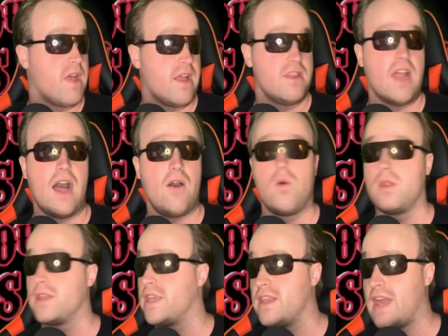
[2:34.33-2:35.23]
not
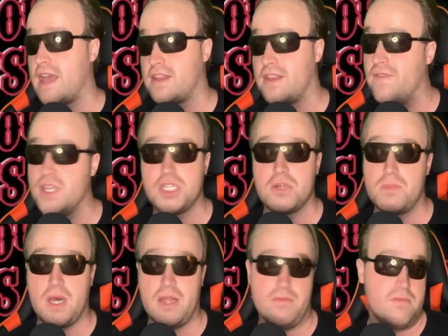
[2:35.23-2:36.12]
only that division
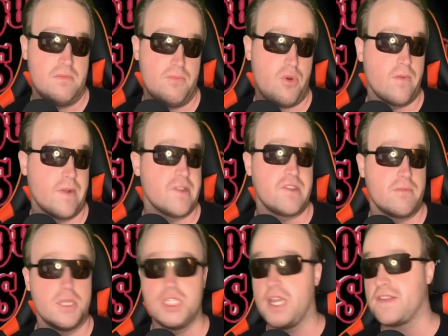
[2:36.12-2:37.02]
but pro wrestling
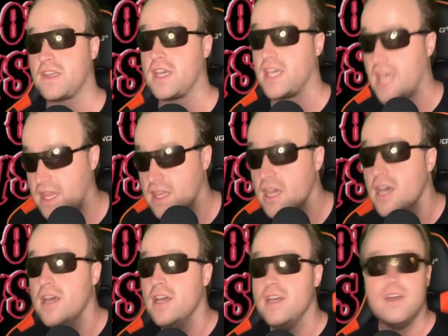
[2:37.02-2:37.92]
majestic again.
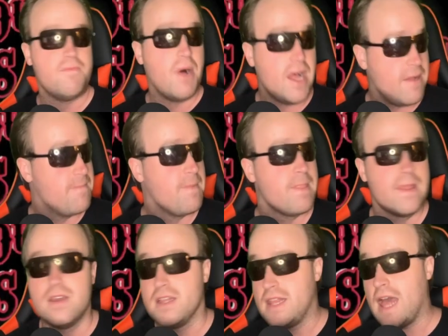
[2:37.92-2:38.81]

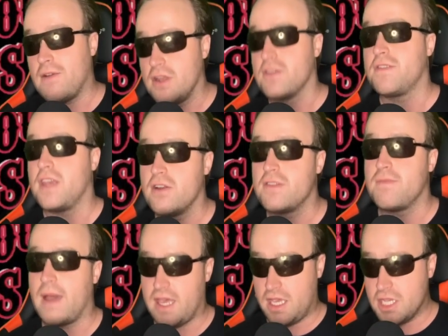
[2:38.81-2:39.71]
But now here's here's
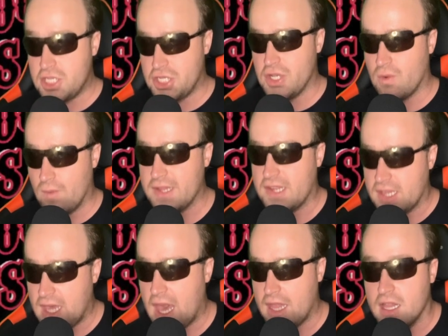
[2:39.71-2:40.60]
my issue once
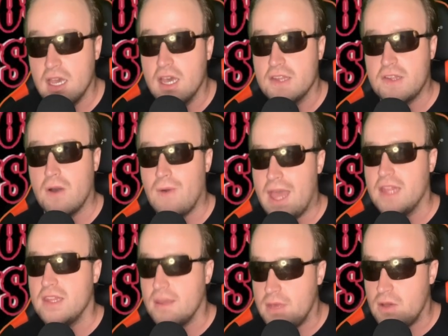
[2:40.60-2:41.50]
again. So
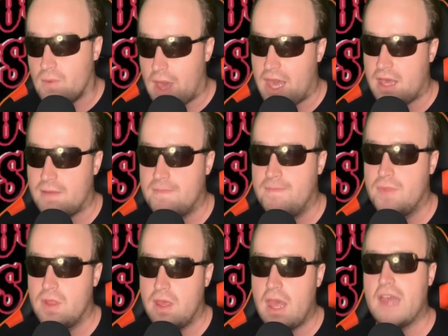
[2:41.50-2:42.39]
NWA
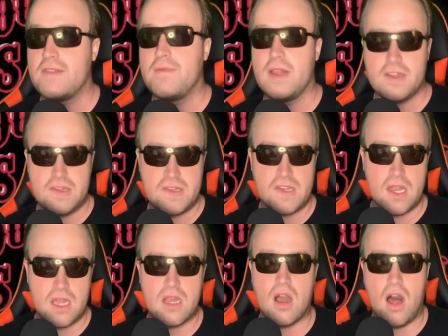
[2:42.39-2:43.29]
has been
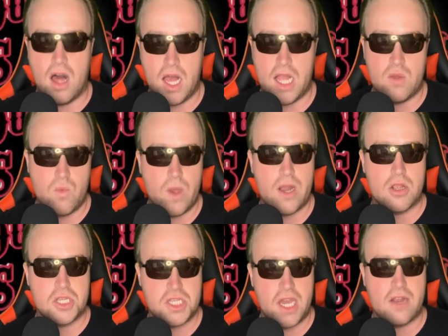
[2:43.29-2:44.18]
sitting on When
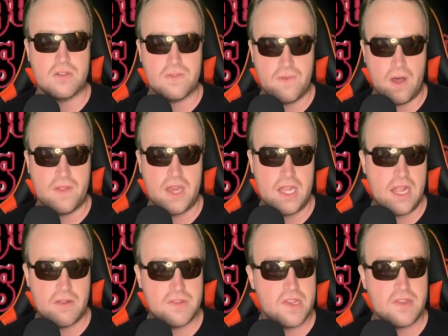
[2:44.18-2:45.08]
Our Shadows Fall. They
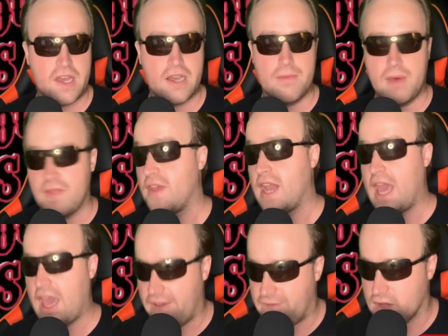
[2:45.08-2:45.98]
announced this like a month and a
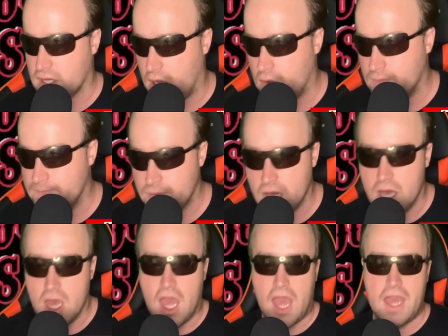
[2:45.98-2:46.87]
half ago.
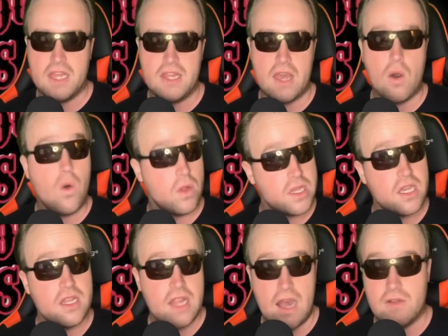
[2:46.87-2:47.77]
And they only
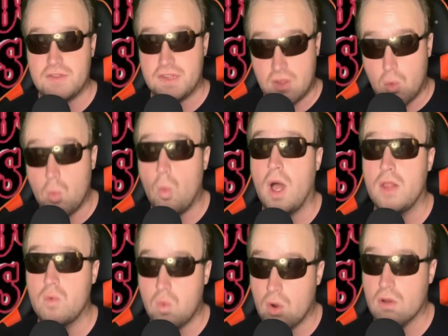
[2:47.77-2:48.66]
announced the
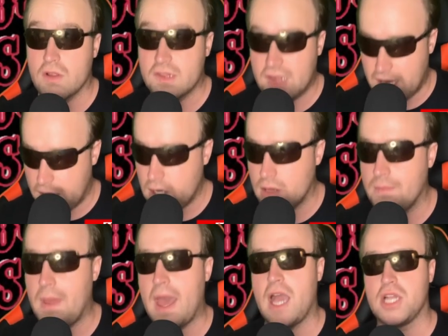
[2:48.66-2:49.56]
one world title
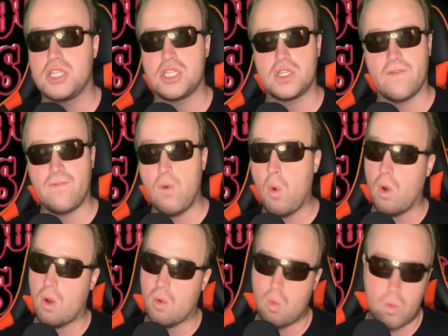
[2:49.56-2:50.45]
match
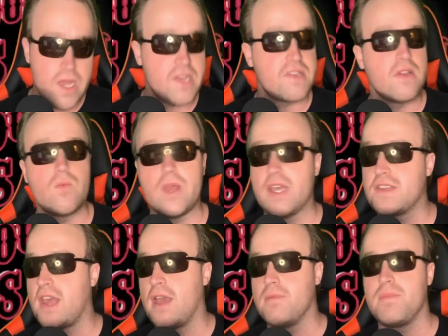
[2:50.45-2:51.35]
for weeks wow. and
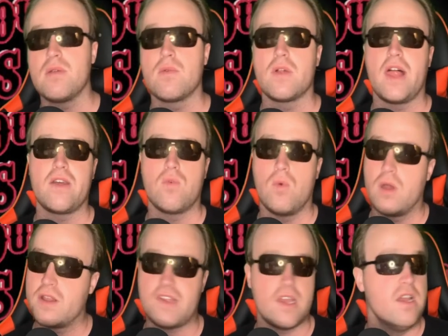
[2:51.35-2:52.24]
weeks. And people were like,
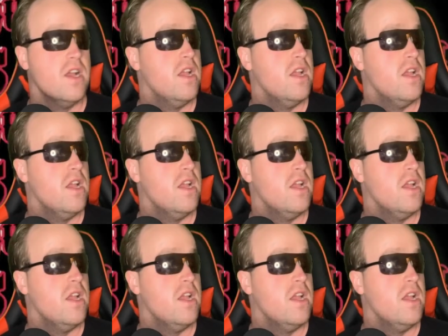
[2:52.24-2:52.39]
what is it?